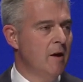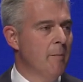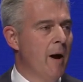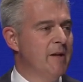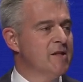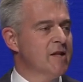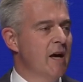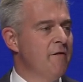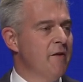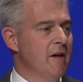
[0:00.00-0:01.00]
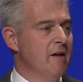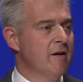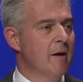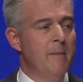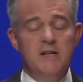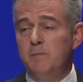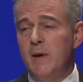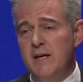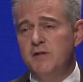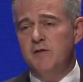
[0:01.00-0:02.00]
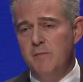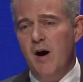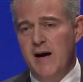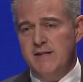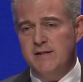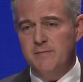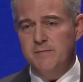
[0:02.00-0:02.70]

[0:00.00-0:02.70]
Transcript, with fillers: Public safety means peace of mind.